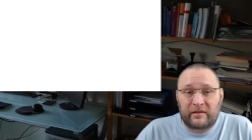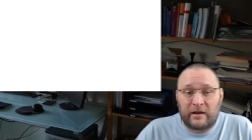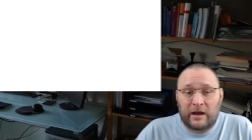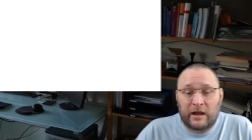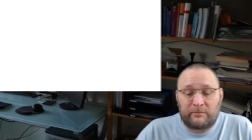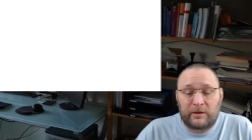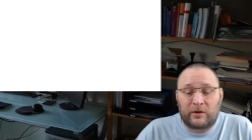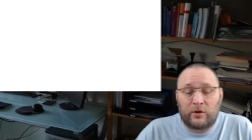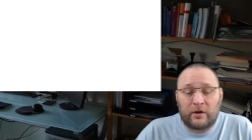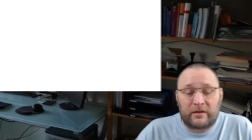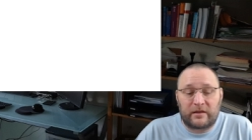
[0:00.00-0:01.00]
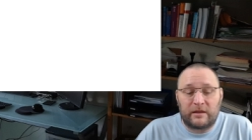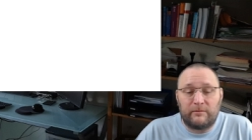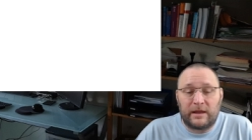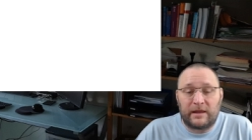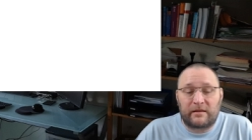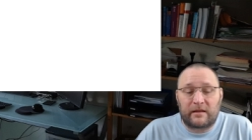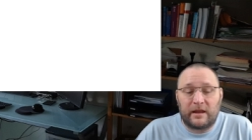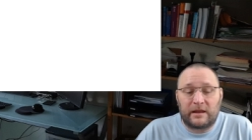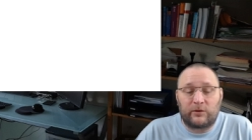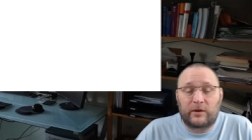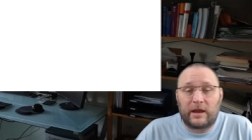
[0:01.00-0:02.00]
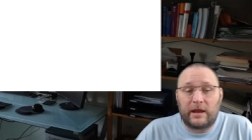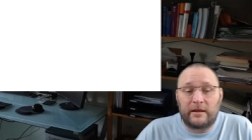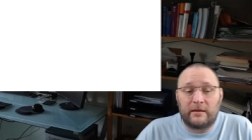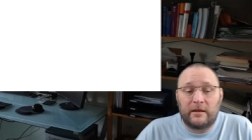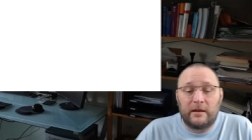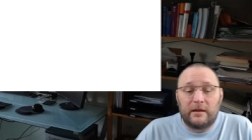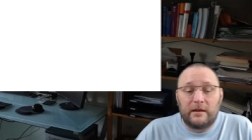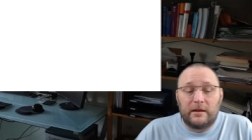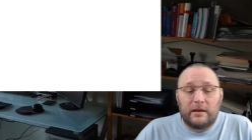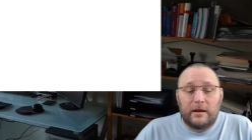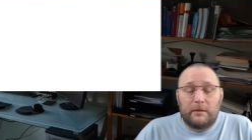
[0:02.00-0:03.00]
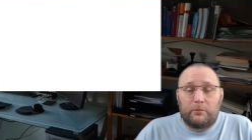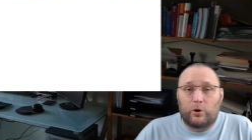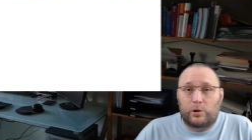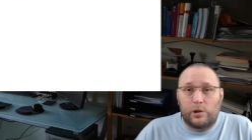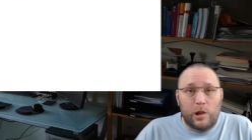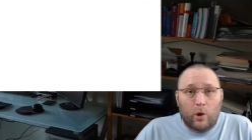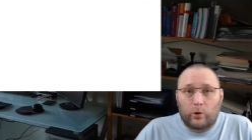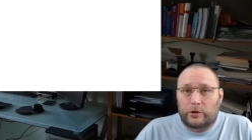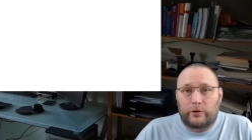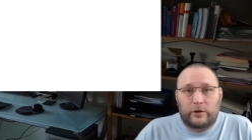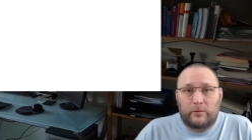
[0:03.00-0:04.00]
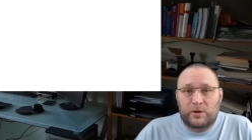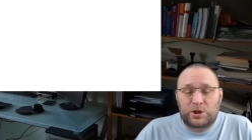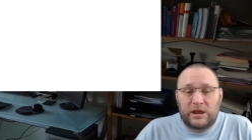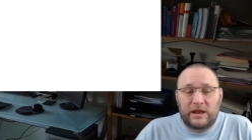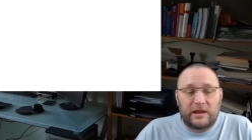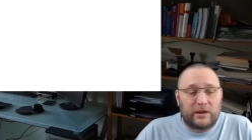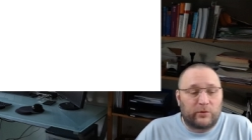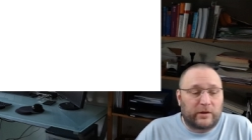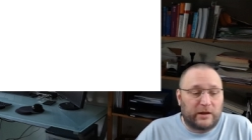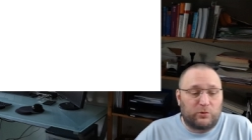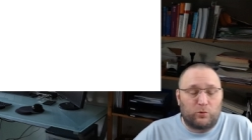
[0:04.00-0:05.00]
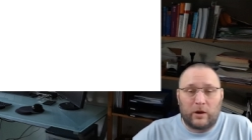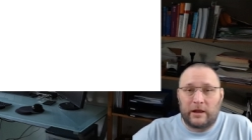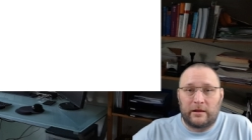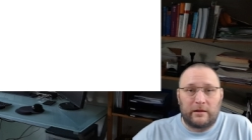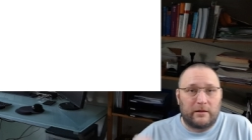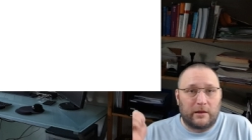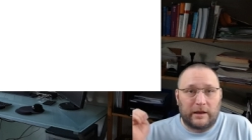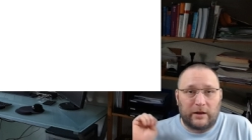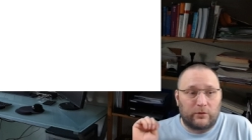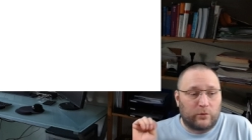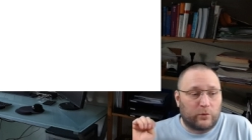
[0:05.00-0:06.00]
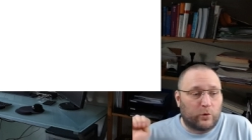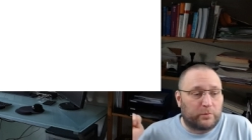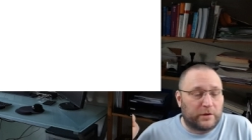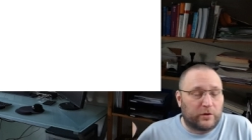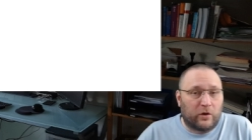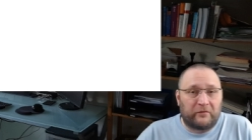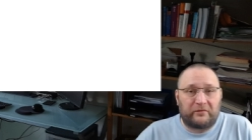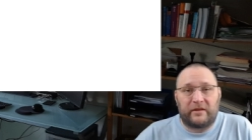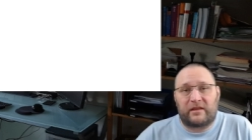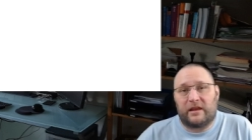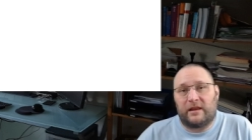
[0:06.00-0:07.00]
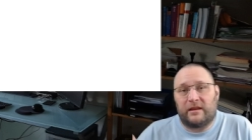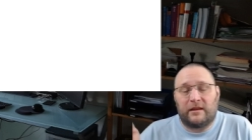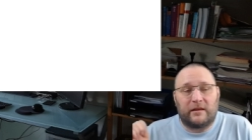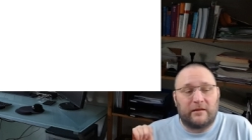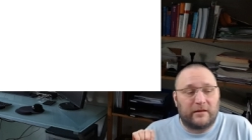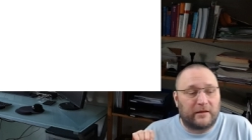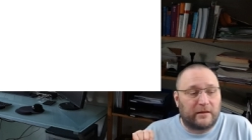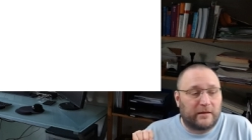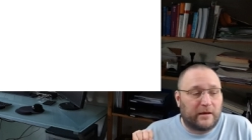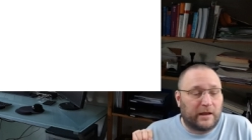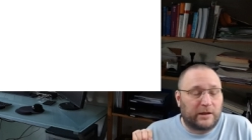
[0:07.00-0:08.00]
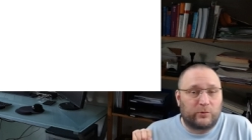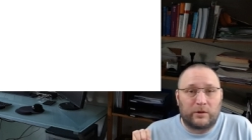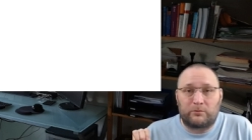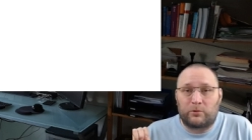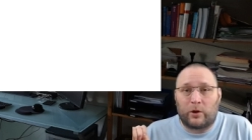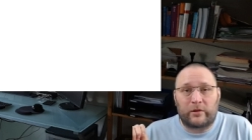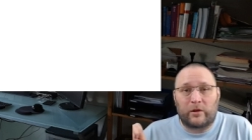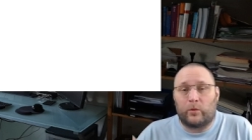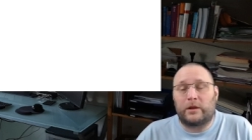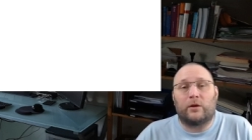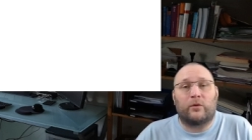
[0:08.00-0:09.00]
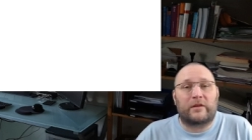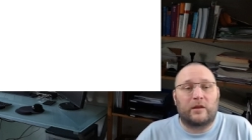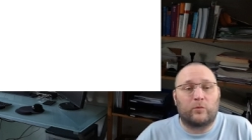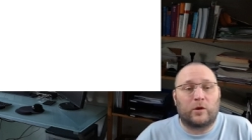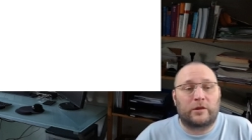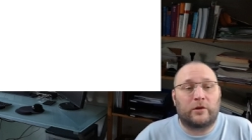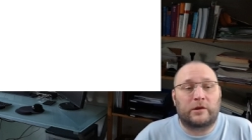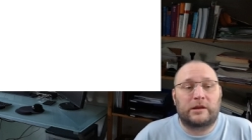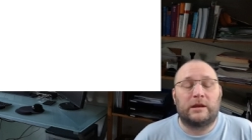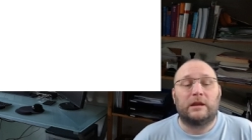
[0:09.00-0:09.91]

card because it means that you can put load on your machine. You can run, I don't know, open office and, and uh, 100 browser windows and whatnot.